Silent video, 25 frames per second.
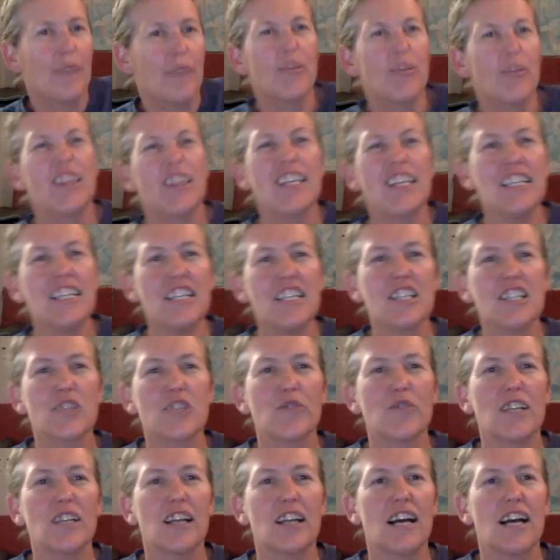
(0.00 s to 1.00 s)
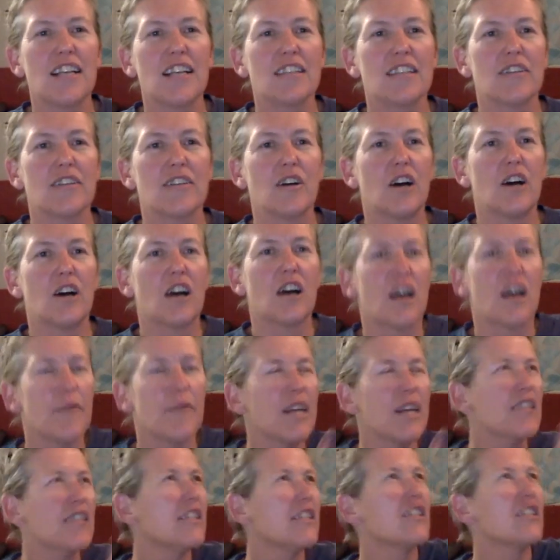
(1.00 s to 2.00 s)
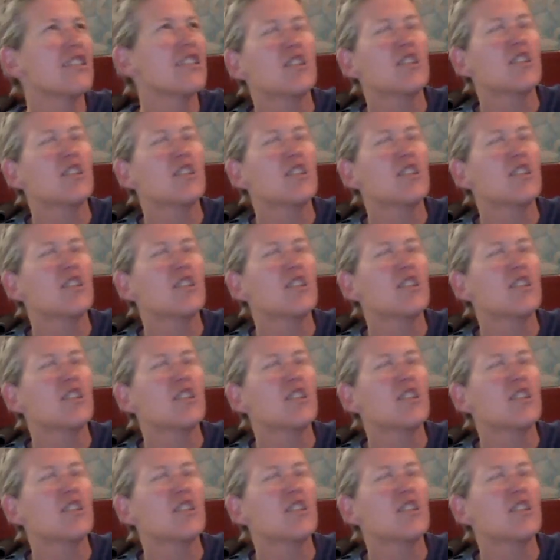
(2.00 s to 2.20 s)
But then you just realize, I'm actually just